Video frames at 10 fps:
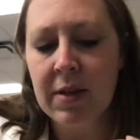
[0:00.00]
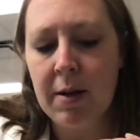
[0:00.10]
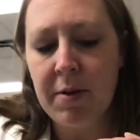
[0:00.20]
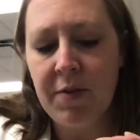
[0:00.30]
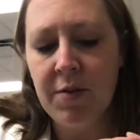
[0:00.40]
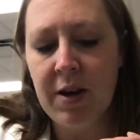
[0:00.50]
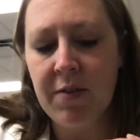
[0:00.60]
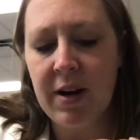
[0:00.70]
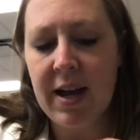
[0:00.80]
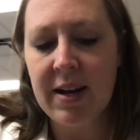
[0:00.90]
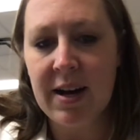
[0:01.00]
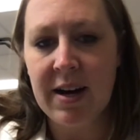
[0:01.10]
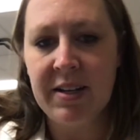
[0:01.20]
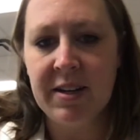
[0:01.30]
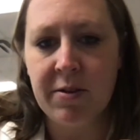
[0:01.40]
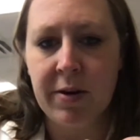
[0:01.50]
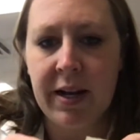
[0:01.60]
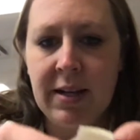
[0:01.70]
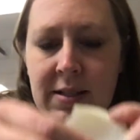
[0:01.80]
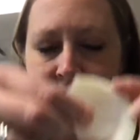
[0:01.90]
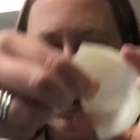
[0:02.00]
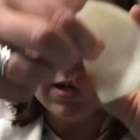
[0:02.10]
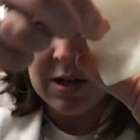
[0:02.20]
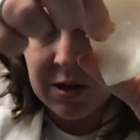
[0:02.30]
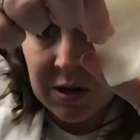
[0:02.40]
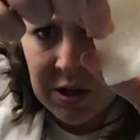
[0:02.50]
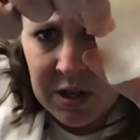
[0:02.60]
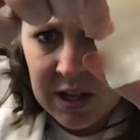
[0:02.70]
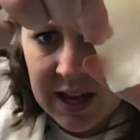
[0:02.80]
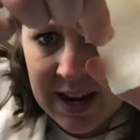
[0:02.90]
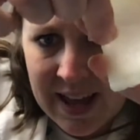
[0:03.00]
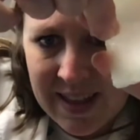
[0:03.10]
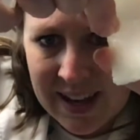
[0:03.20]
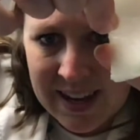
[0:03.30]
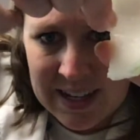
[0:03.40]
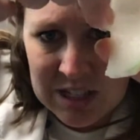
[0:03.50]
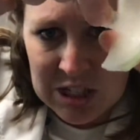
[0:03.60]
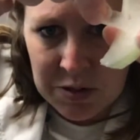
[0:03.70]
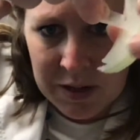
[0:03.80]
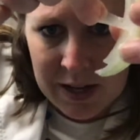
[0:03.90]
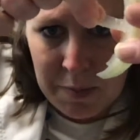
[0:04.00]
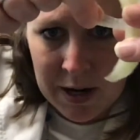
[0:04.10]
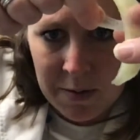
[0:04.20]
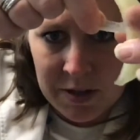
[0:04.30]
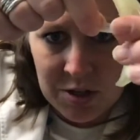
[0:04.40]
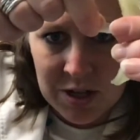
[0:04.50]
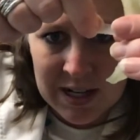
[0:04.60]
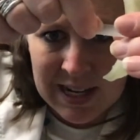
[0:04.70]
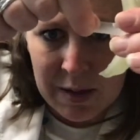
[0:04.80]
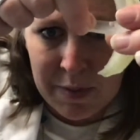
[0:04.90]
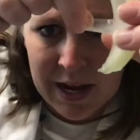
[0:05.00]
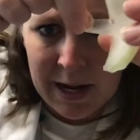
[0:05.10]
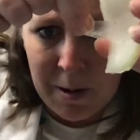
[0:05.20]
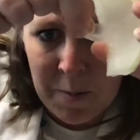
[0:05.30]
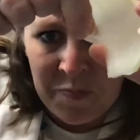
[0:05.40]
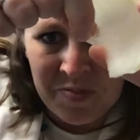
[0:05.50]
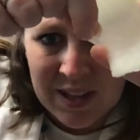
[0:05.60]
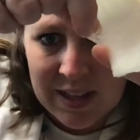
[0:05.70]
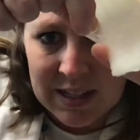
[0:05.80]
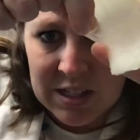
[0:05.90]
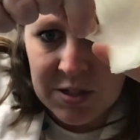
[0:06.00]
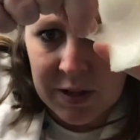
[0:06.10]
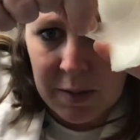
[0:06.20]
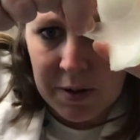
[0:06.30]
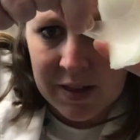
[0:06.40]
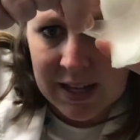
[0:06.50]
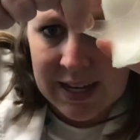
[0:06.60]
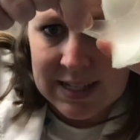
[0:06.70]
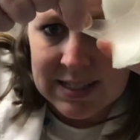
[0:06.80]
um, if you've ever had onion rings and had that kind of stringy part when you try to take a bite, that stringy part, that kind of